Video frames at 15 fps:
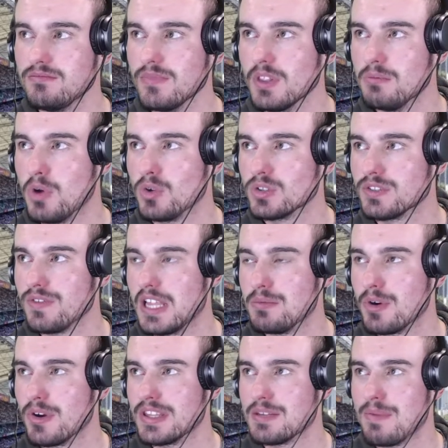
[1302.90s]
Ball's
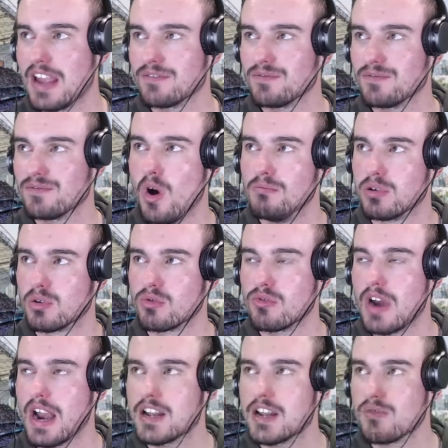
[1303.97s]
available at the back for
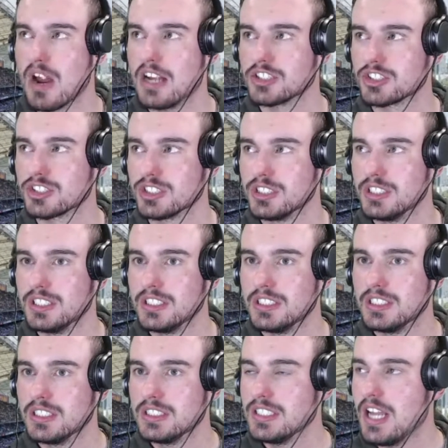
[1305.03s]
Brady Rush.
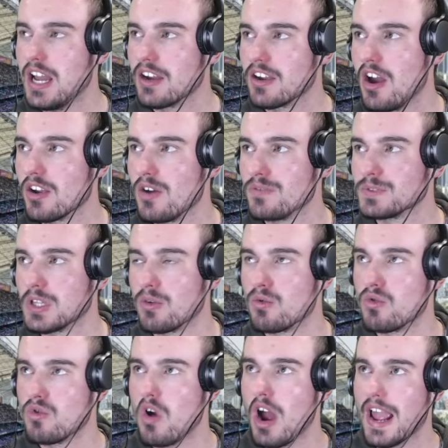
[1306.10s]
Now going off to the
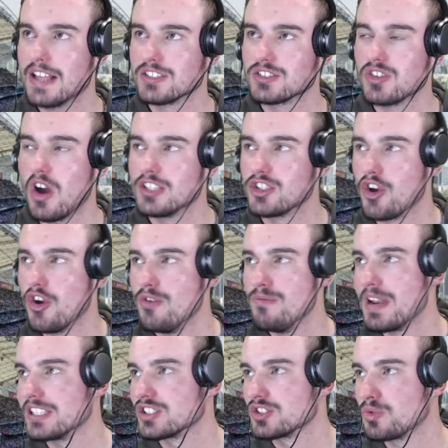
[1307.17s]
right-hand side. 2
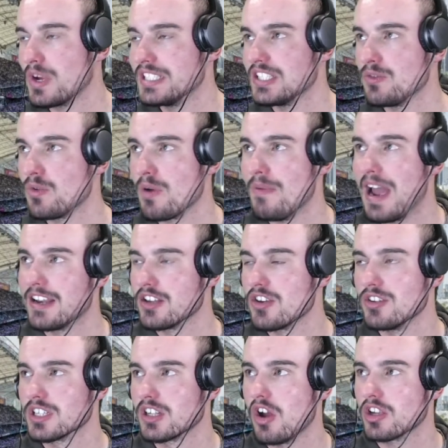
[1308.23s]
minutes 20 remaining on
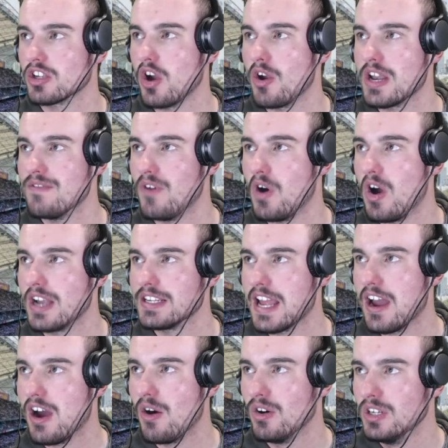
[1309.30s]
the clock. Cody Vine
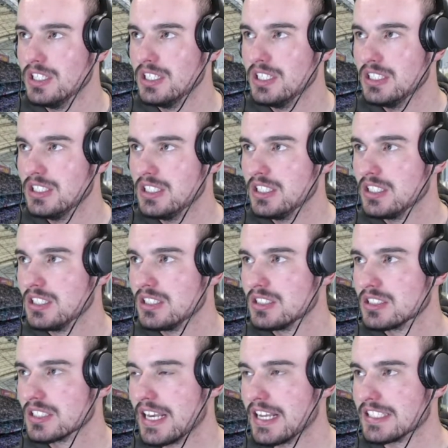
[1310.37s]
now
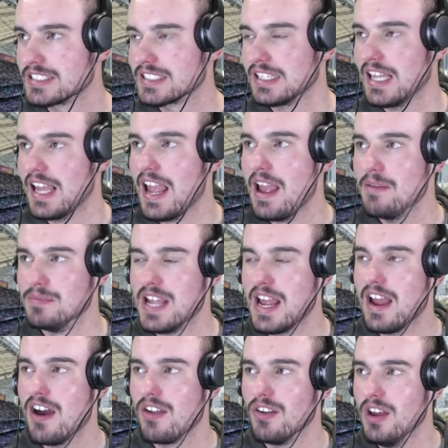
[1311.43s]
getting slammed
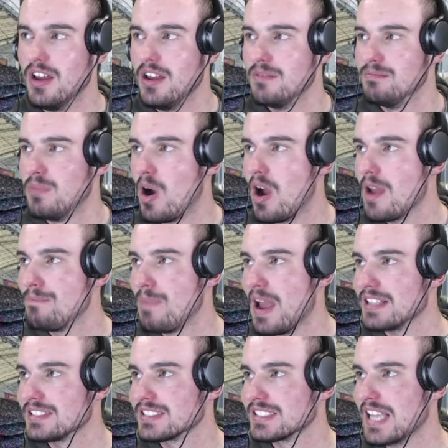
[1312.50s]
down by
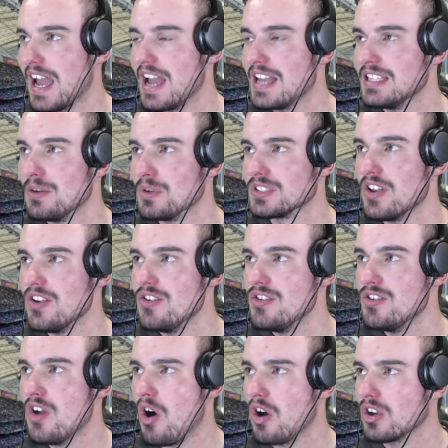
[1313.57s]
Pasquet. There was a
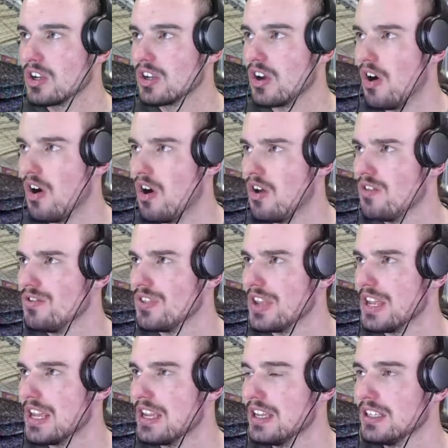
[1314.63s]
knock on
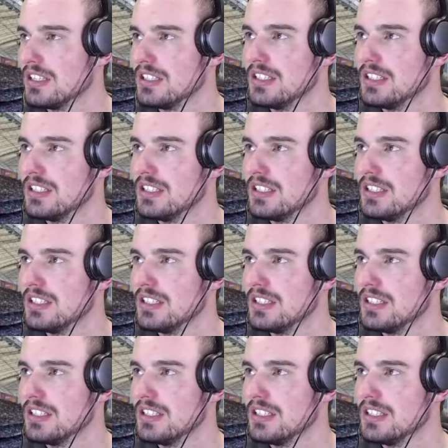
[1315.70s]
there.